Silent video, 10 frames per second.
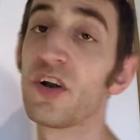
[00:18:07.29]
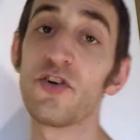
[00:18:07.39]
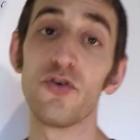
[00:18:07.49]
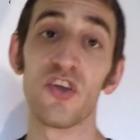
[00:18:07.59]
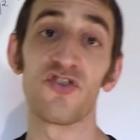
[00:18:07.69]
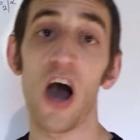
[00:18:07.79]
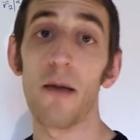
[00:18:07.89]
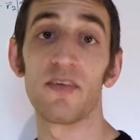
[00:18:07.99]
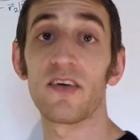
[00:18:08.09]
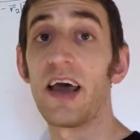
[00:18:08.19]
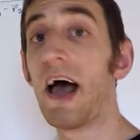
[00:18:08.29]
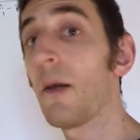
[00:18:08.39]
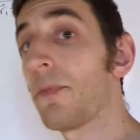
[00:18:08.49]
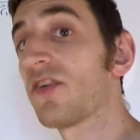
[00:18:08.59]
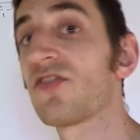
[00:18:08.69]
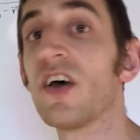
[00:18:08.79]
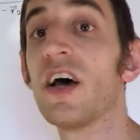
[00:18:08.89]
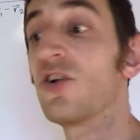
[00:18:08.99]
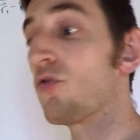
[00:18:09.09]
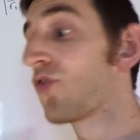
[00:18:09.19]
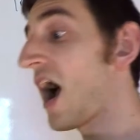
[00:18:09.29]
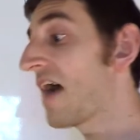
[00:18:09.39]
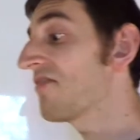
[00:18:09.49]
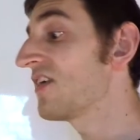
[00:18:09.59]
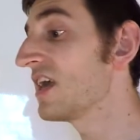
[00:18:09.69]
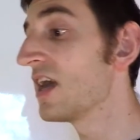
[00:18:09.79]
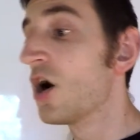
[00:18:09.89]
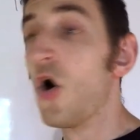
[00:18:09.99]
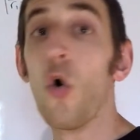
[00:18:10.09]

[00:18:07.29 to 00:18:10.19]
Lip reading: to do the job. It's going to help us derive the